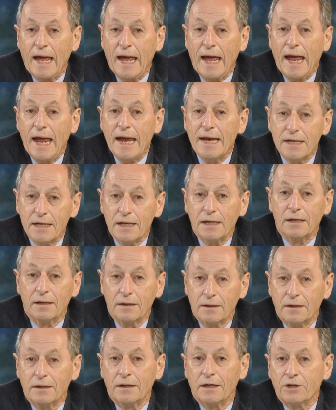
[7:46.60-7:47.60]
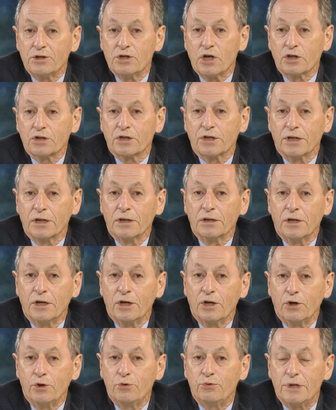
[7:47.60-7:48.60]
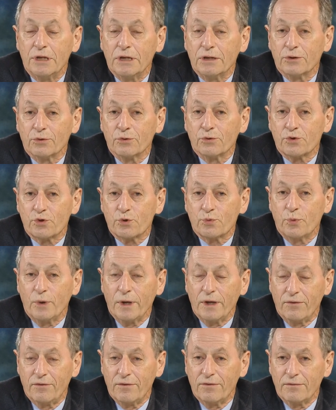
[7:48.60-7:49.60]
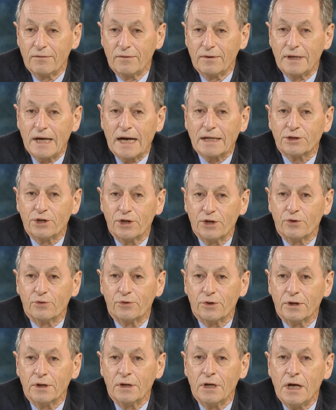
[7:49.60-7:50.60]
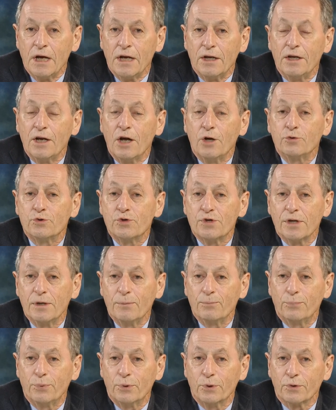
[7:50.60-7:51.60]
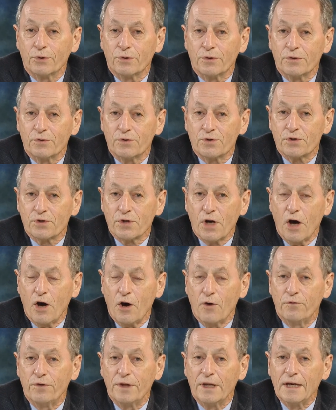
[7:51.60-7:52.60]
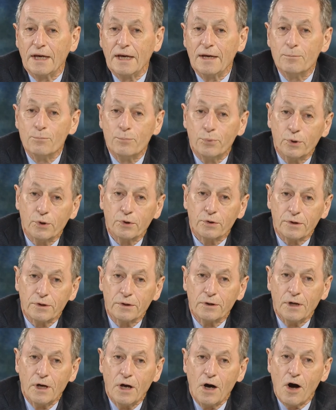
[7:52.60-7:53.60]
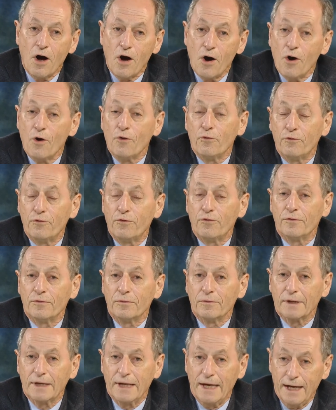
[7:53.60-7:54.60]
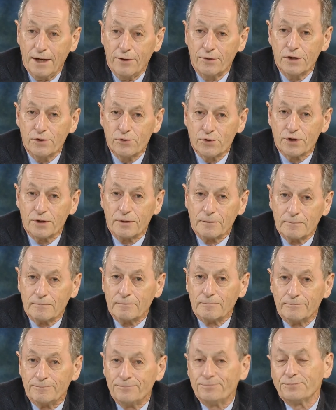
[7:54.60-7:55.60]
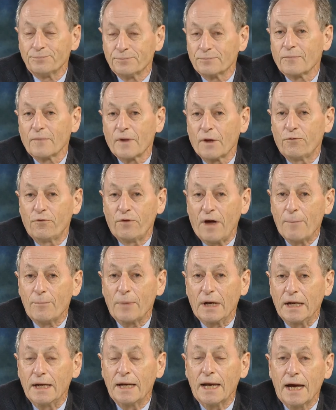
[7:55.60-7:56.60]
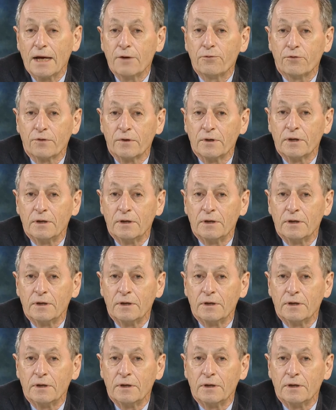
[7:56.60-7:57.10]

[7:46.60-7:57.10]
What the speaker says: any doctor who deals with young children knows the importance of the input of carers, family life,